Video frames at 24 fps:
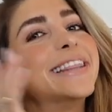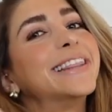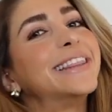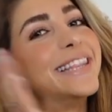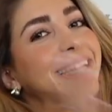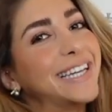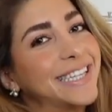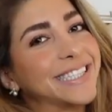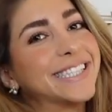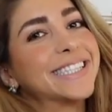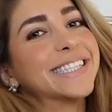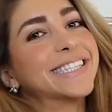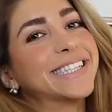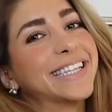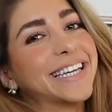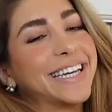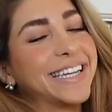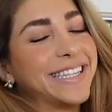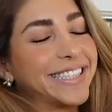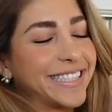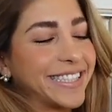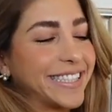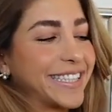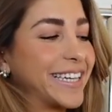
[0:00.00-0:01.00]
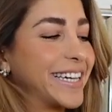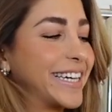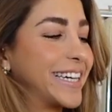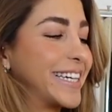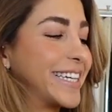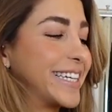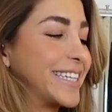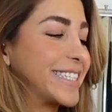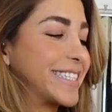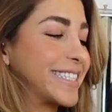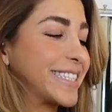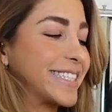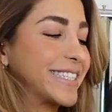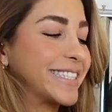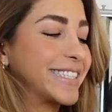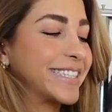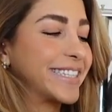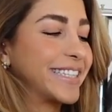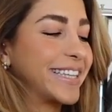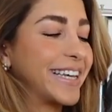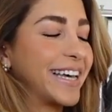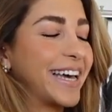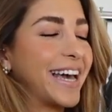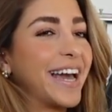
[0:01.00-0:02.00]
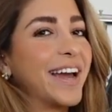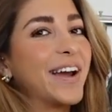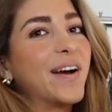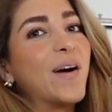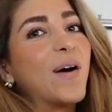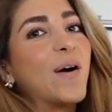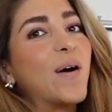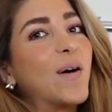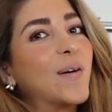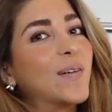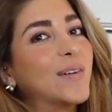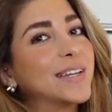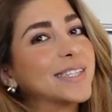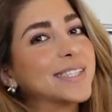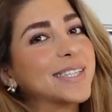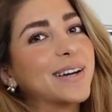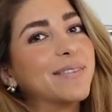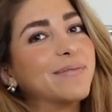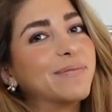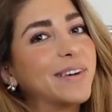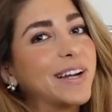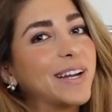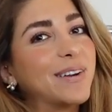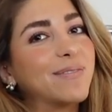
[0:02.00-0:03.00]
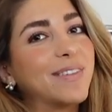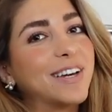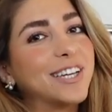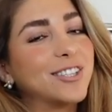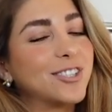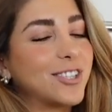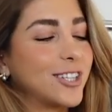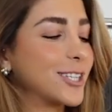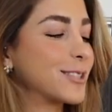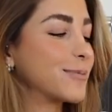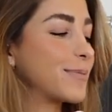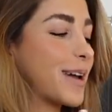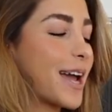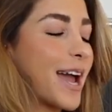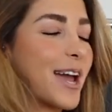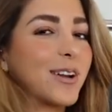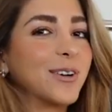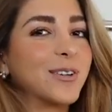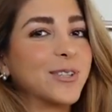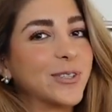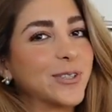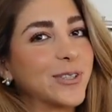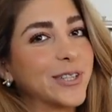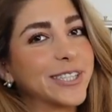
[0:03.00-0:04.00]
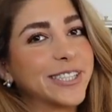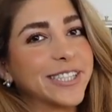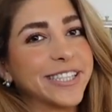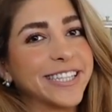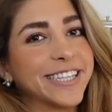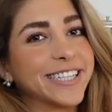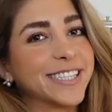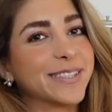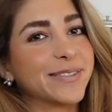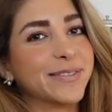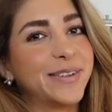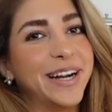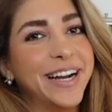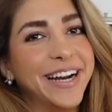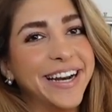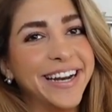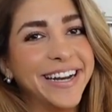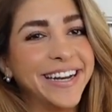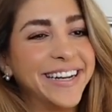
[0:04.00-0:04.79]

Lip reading: this is it, because I always unbutton my jeans, but I don't do it to this one.